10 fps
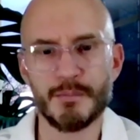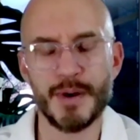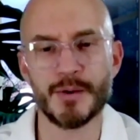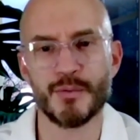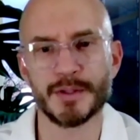
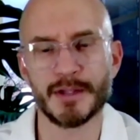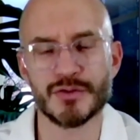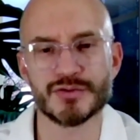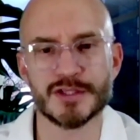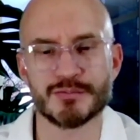But when they
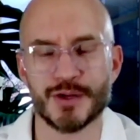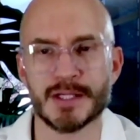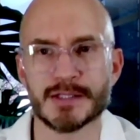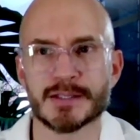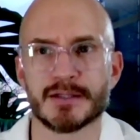use this
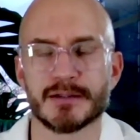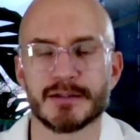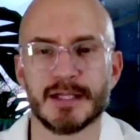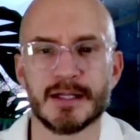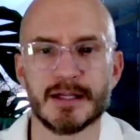brace,
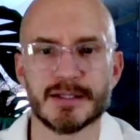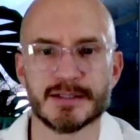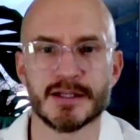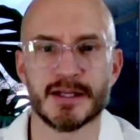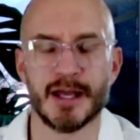the idea
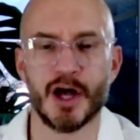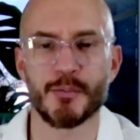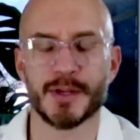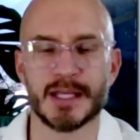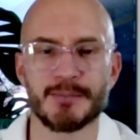is
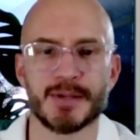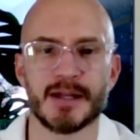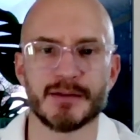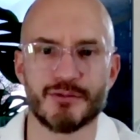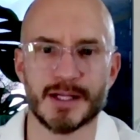help keep it
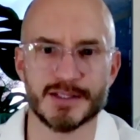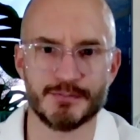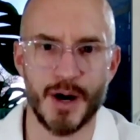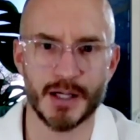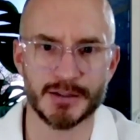in the right
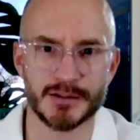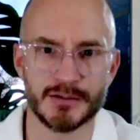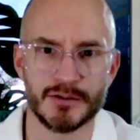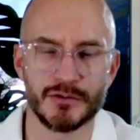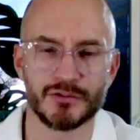spot
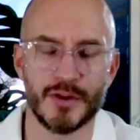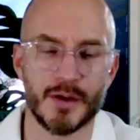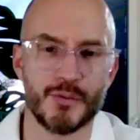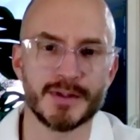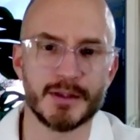so
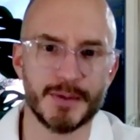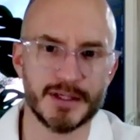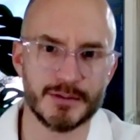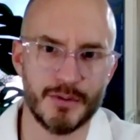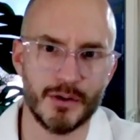that when the
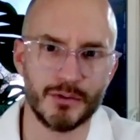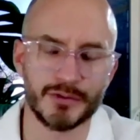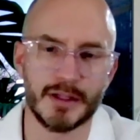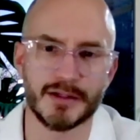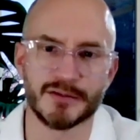patient
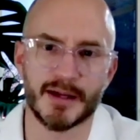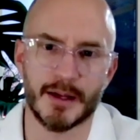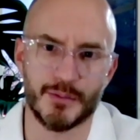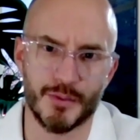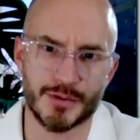grows, it does not
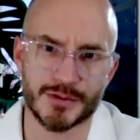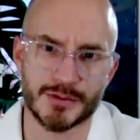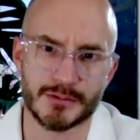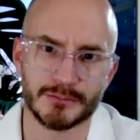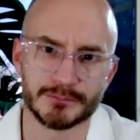get
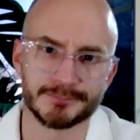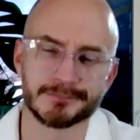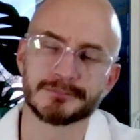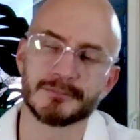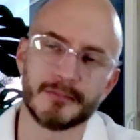worse.
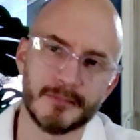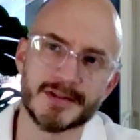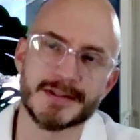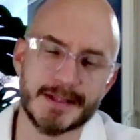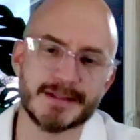
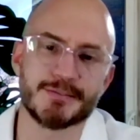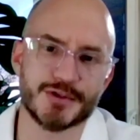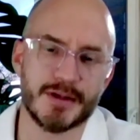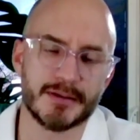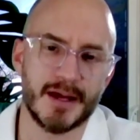60%
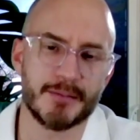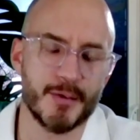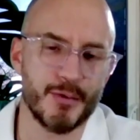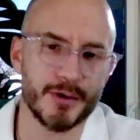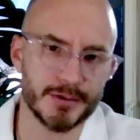of the time
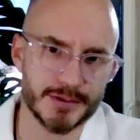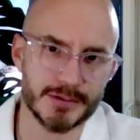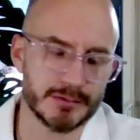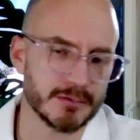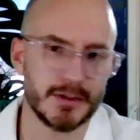it
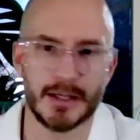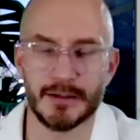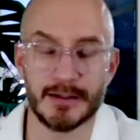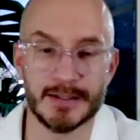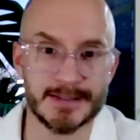works
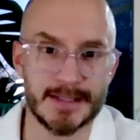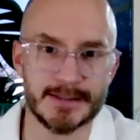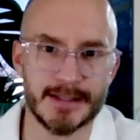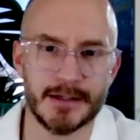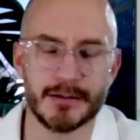and it
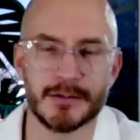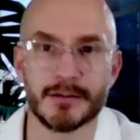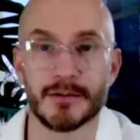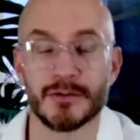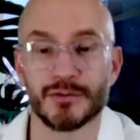stays there.
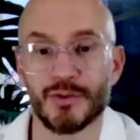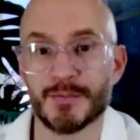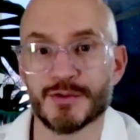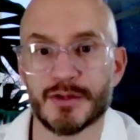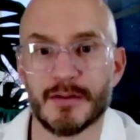
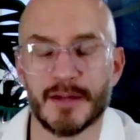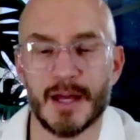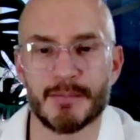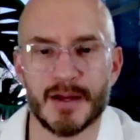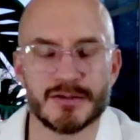20% of the
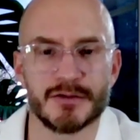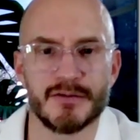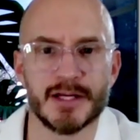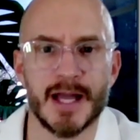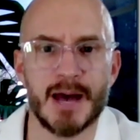time I'm actually
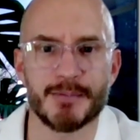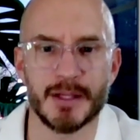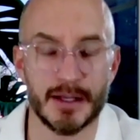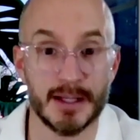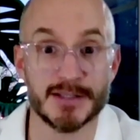very happy
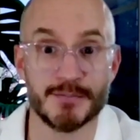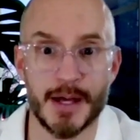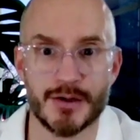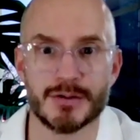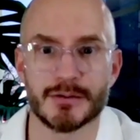and it gets
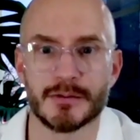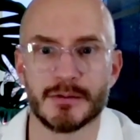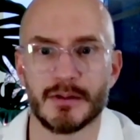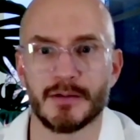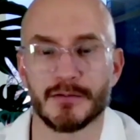better.
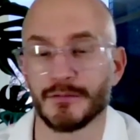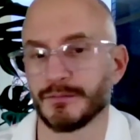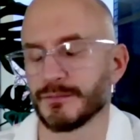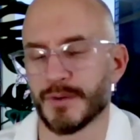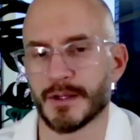And this
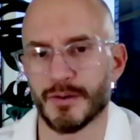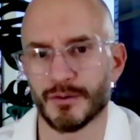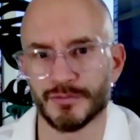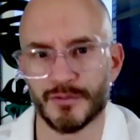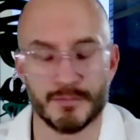is great
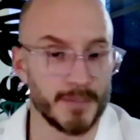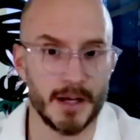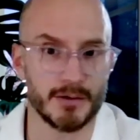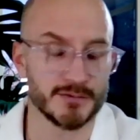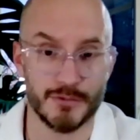news for
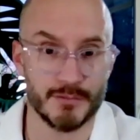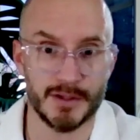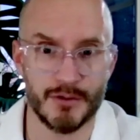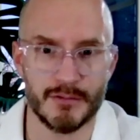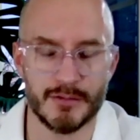parents, for me,
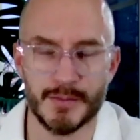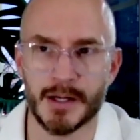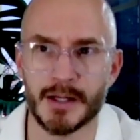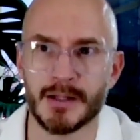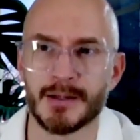for
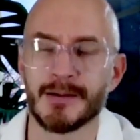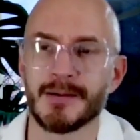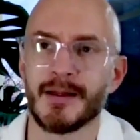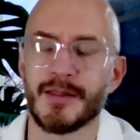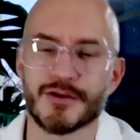everybody.
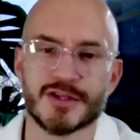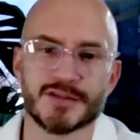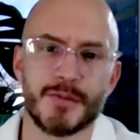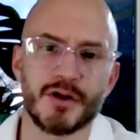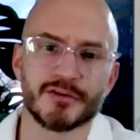There's a
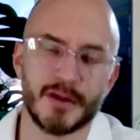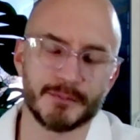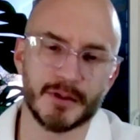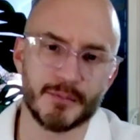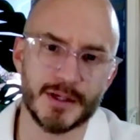small
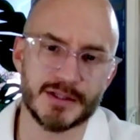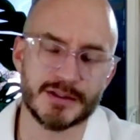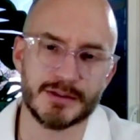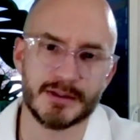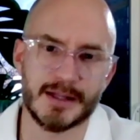subset of patients
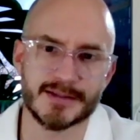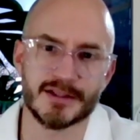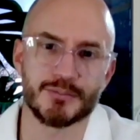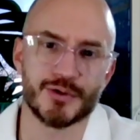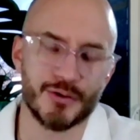that
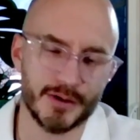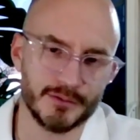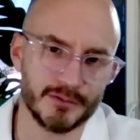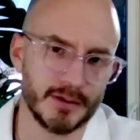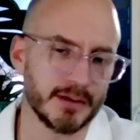still
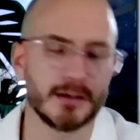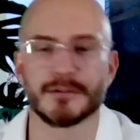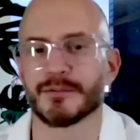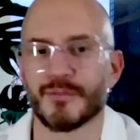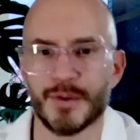progresses and
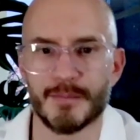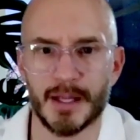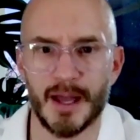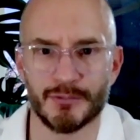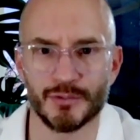then we may
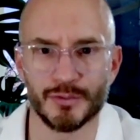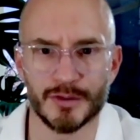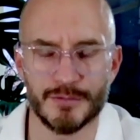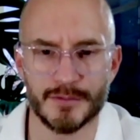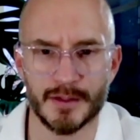have to do
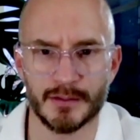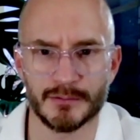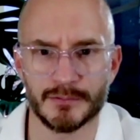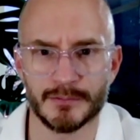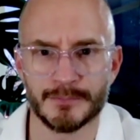different things.